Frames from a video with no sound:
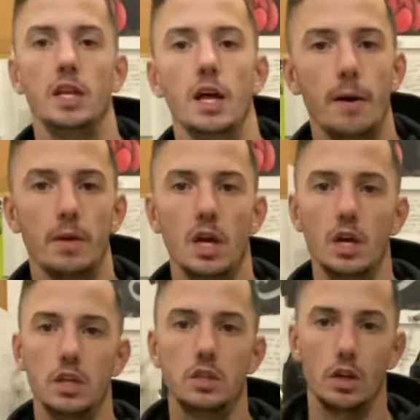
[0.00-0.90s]
up.
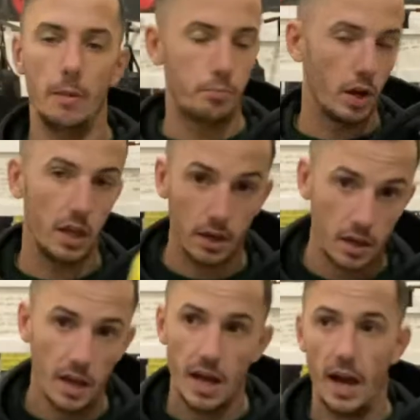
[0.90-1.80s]
So they're brilliant.
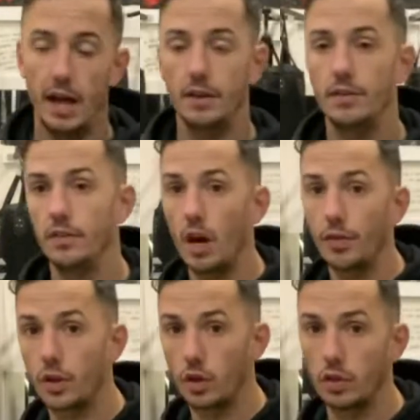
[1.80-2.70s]
And the
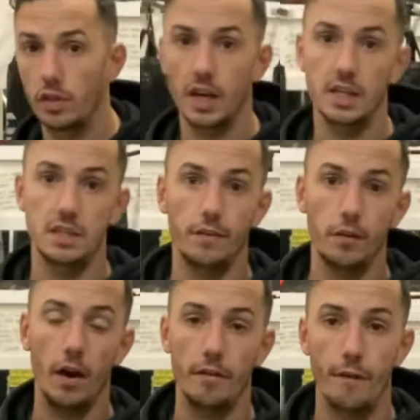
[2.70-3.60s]
other good thing is if you
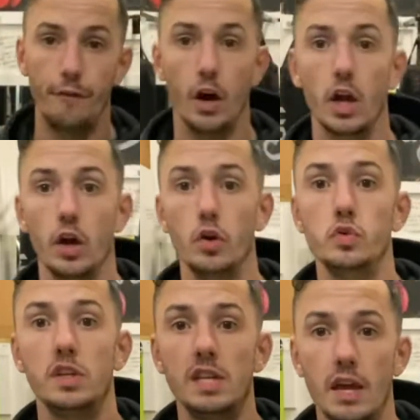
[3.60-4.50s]
have a fighter
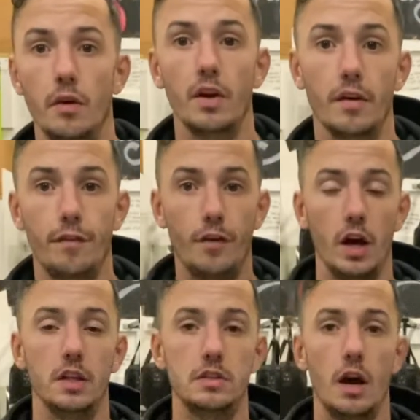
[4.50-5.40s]
who's nearing a
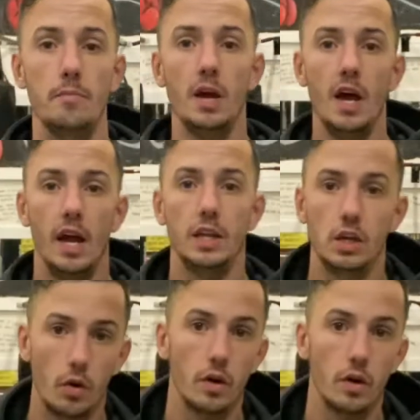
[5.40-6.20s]
fight time and you don't want